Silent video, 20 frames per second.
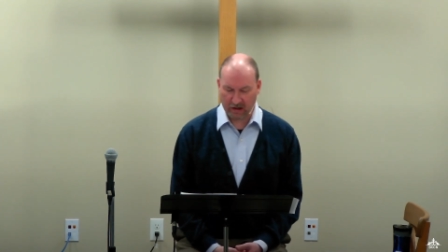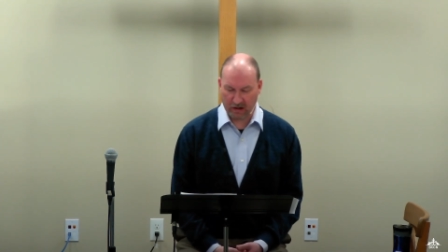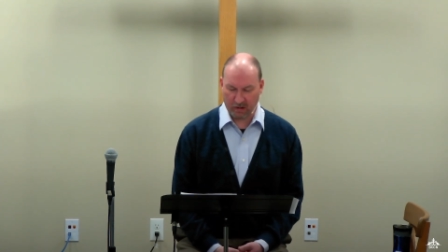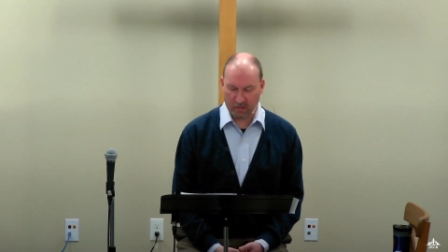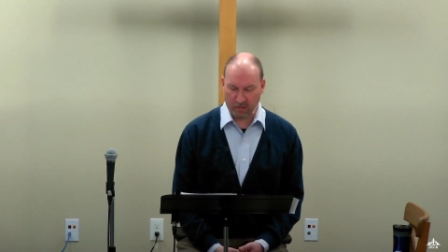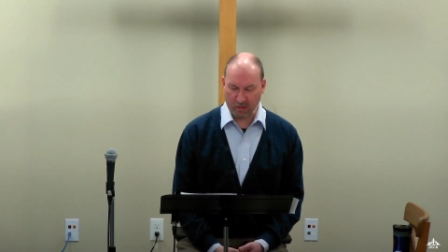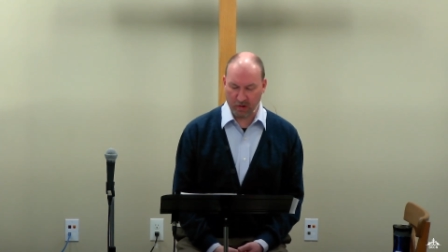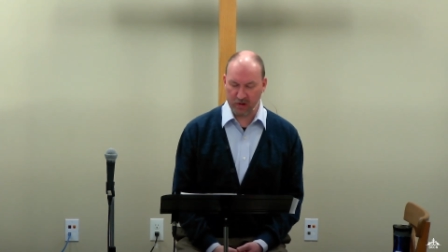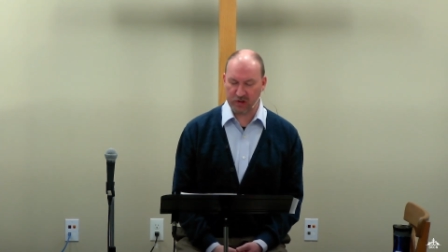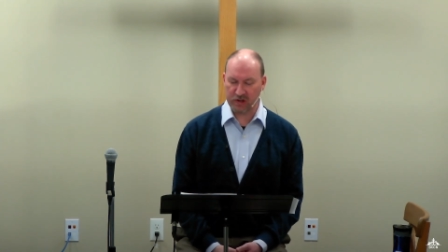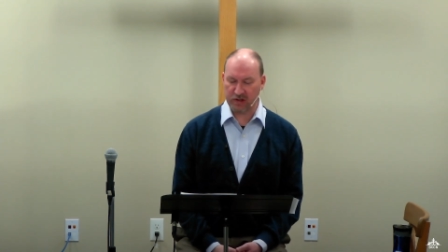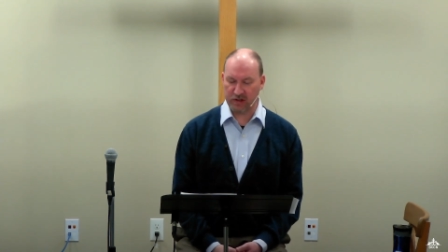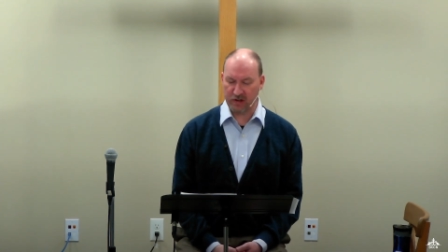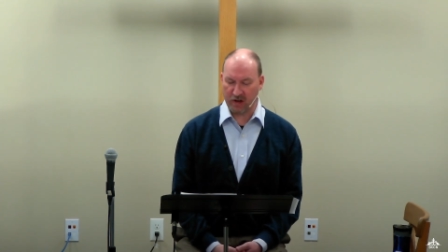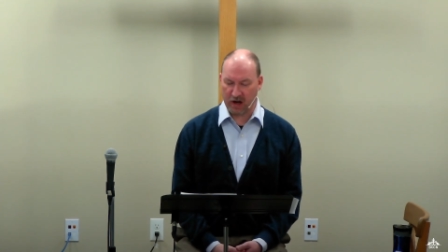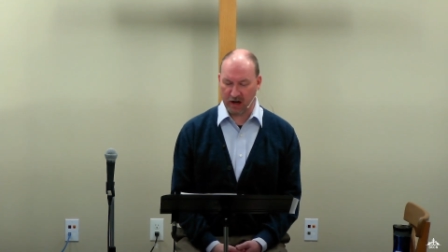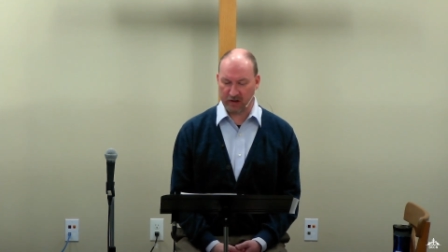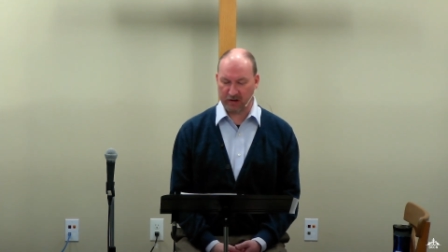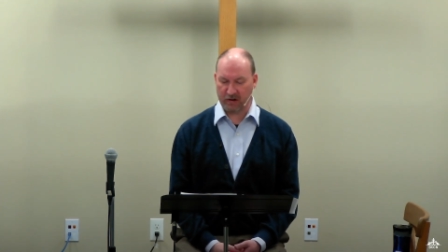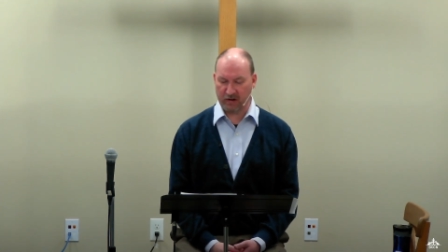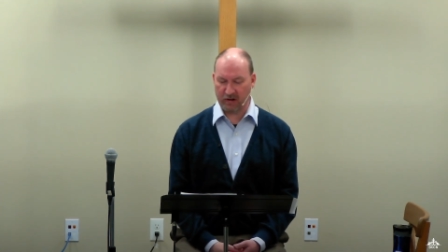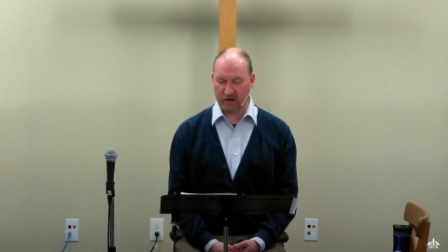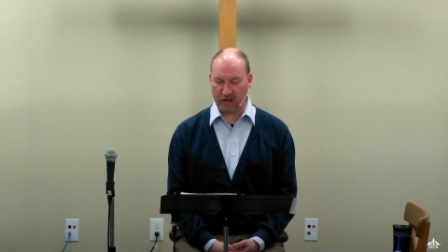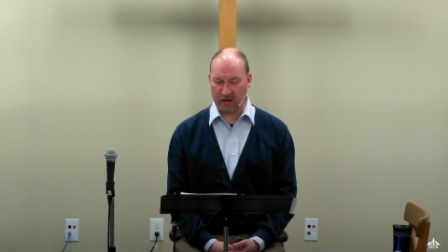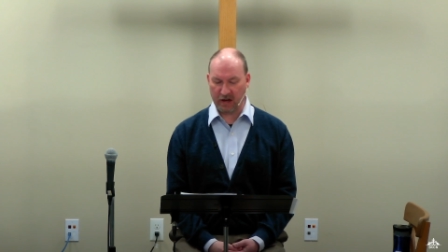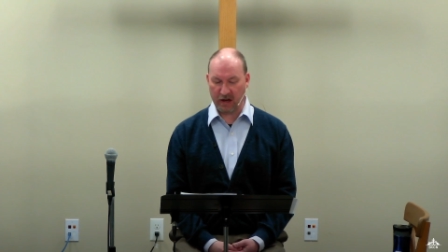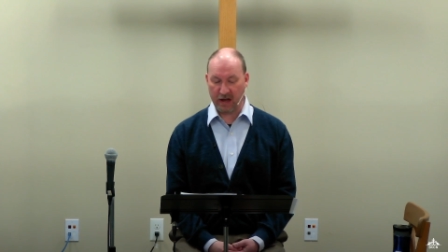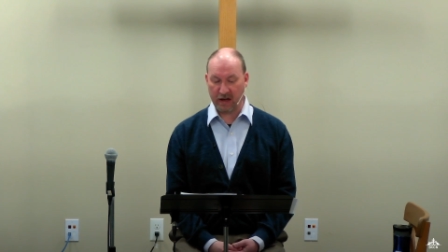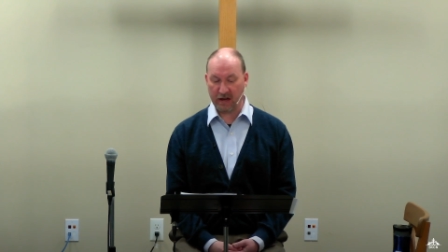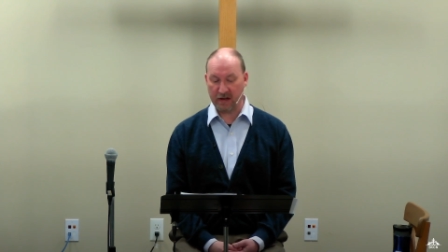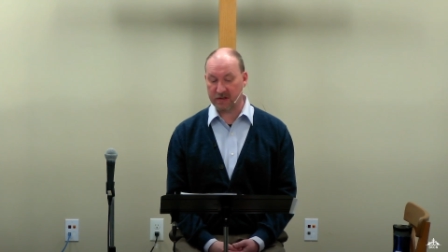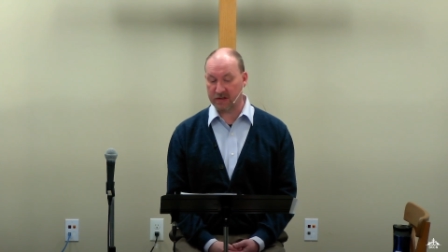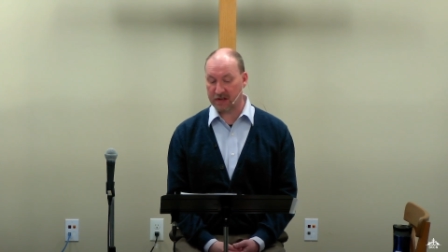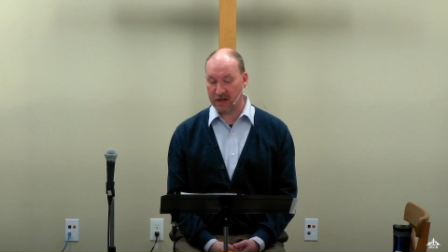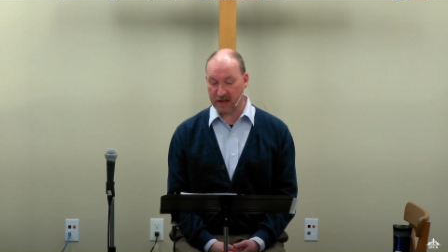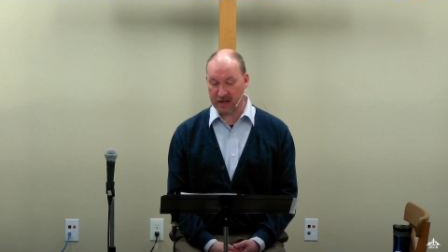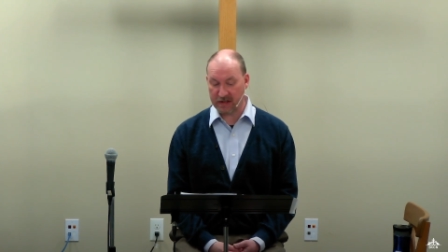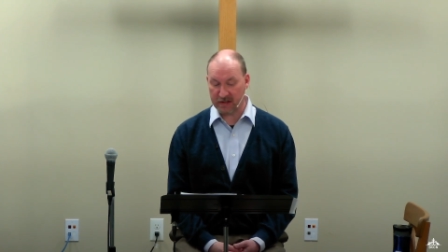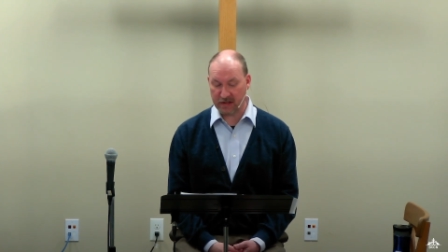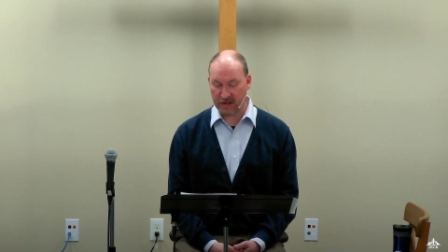abortion doctor in the United
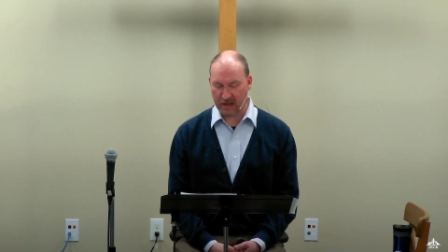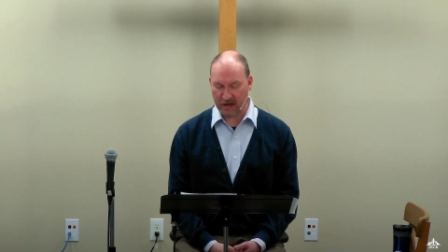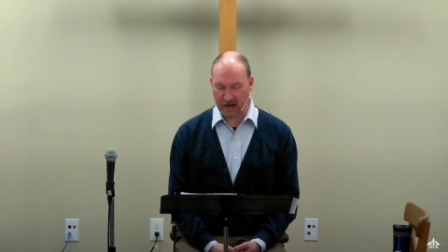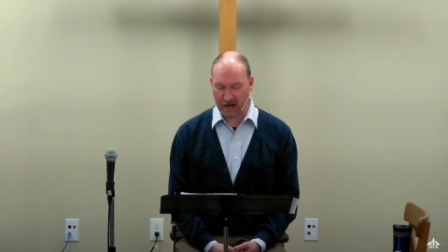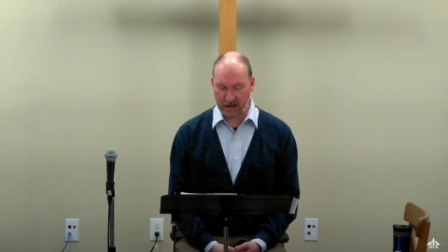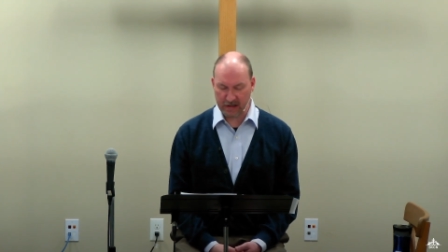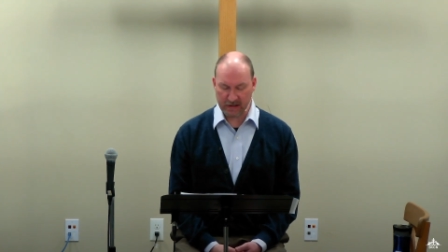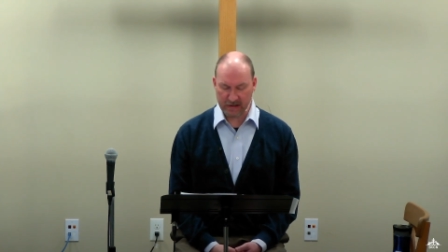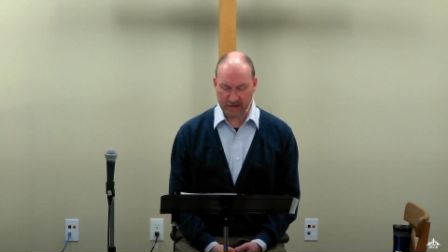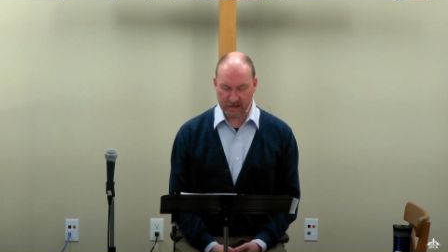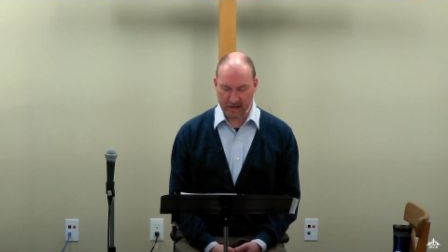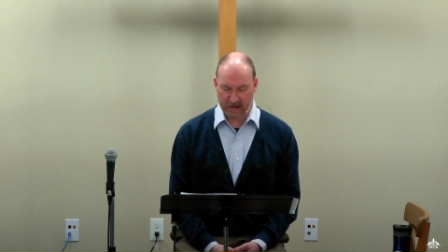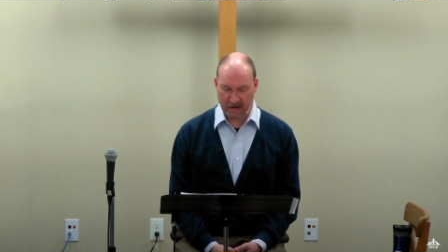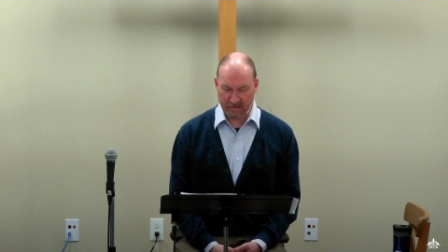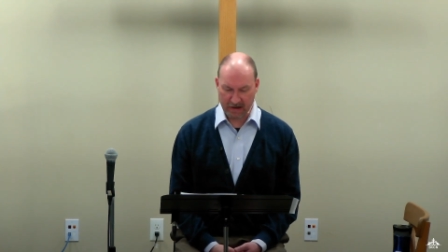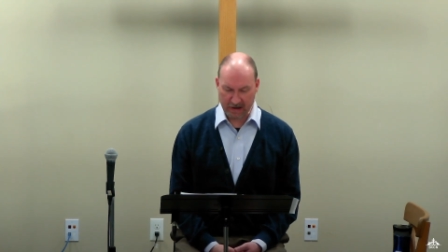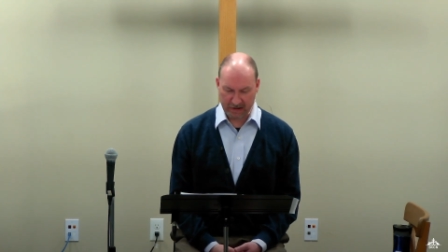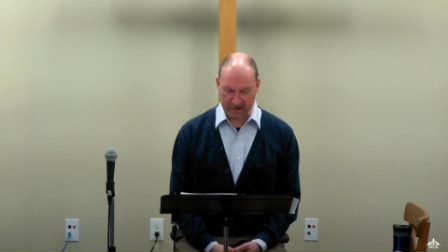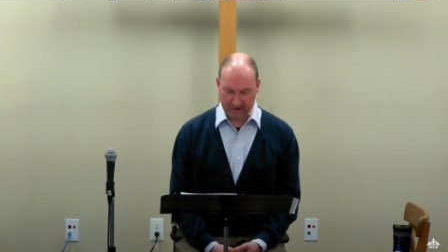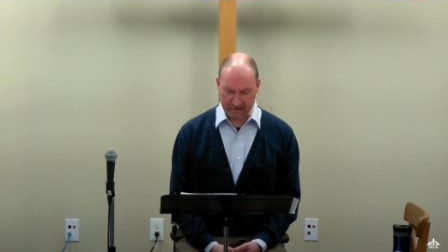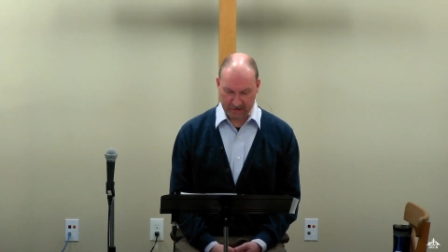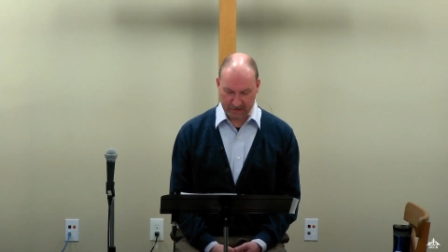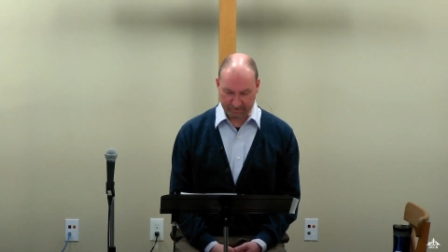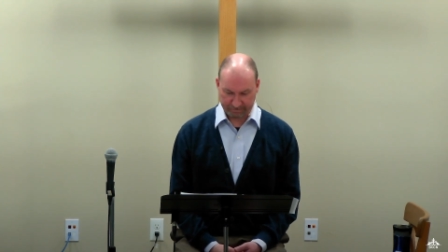States in the 1970s.